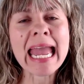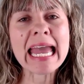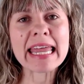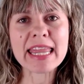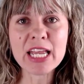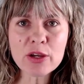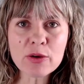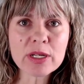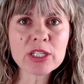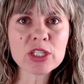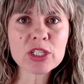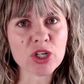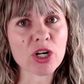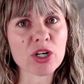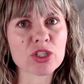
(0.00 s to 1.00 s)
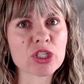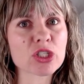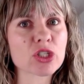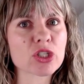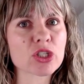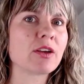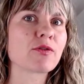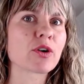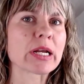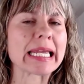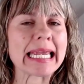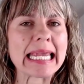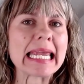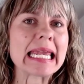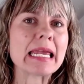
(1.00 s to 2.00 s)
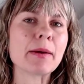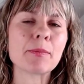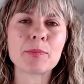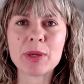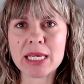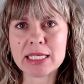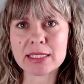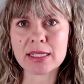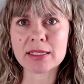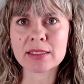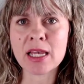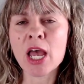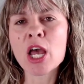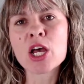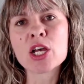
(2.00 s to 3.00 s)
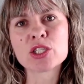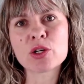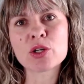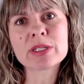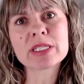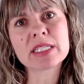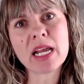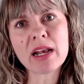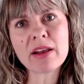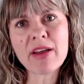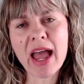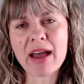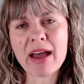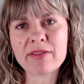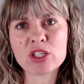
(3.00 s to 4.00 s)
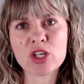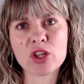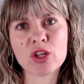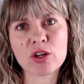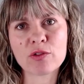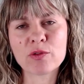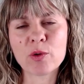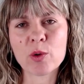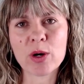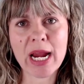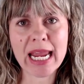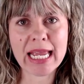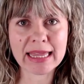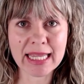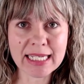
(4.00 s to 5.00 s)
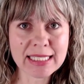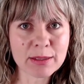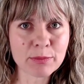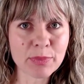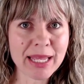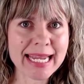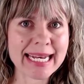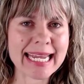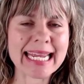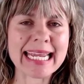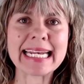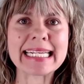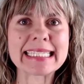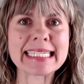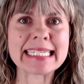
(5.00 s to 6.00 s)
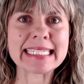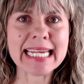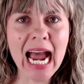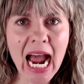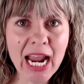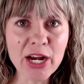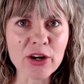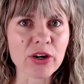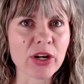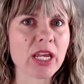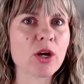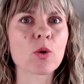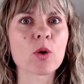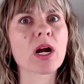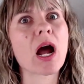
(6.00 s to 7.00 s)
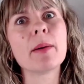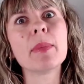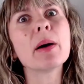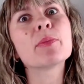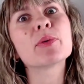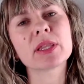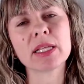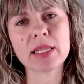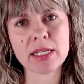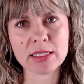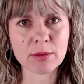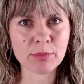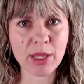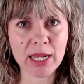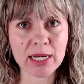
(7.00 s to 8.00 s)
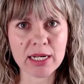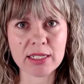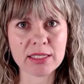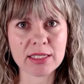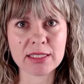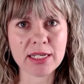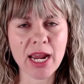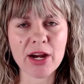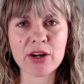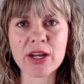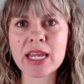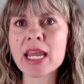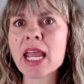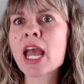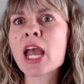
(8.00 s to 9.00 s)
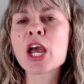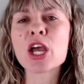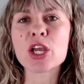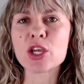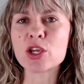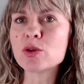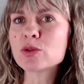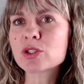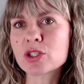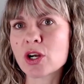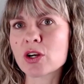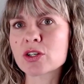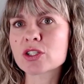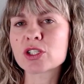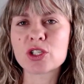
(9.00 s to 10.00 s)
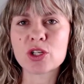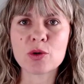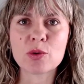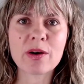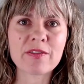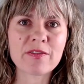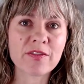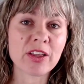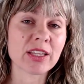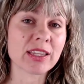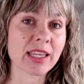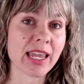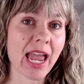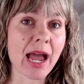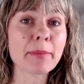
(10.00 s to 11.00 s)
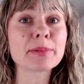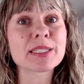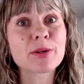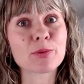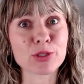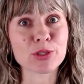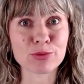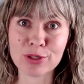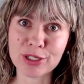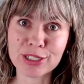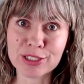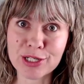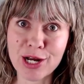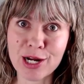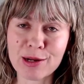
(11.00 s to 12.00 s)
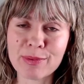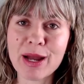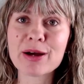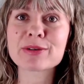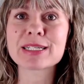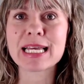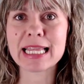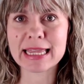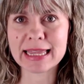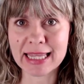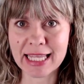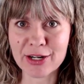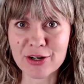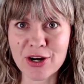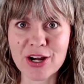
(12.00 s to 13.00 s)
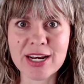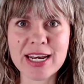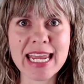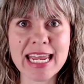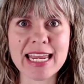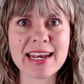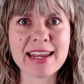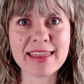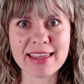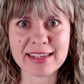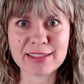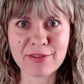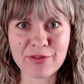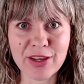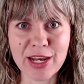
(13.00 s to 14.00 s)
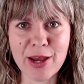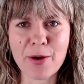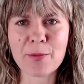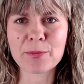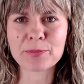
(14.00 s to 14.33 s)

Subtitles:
then you can start just looking for key pieces. So instead of having to look for a lesson plan in its entirety or come up with a lesson plan in its entirety, you start to fill in the gaps, which we're going to talk about later on in this video.